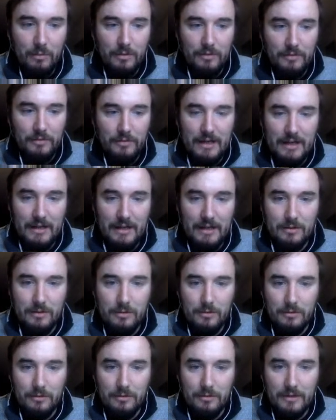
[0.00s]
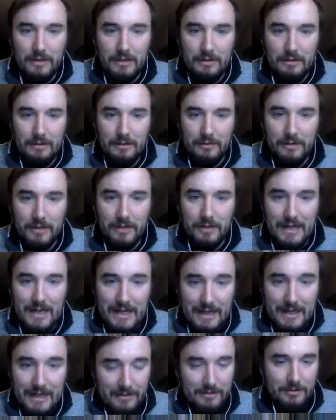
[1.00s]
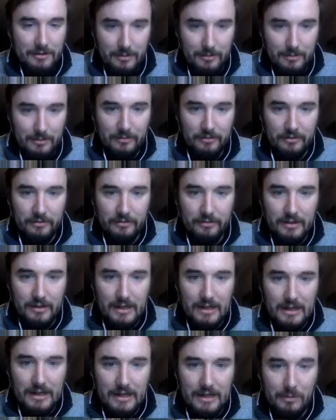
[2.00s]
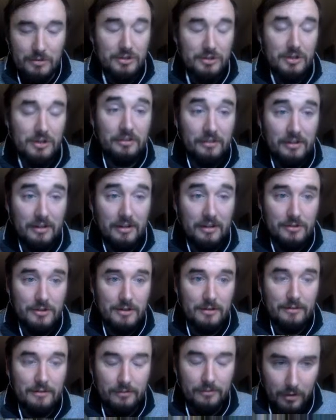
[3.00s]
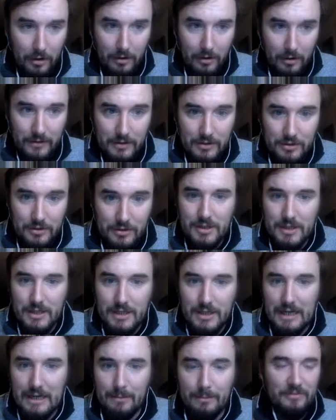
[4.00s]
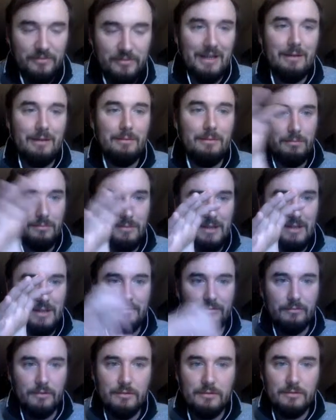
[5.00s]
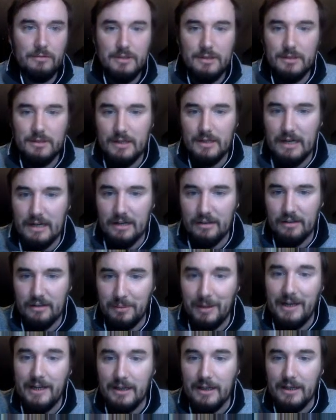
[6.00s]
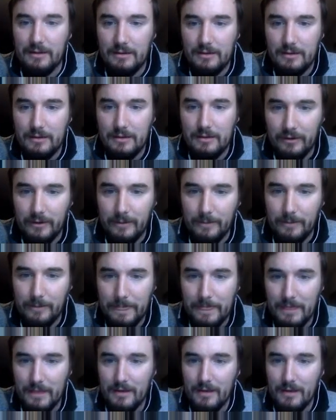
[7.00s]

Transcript: What's kind of cool is echinoderms, which are sea urchins and starfish, same Latin root, spiny. So,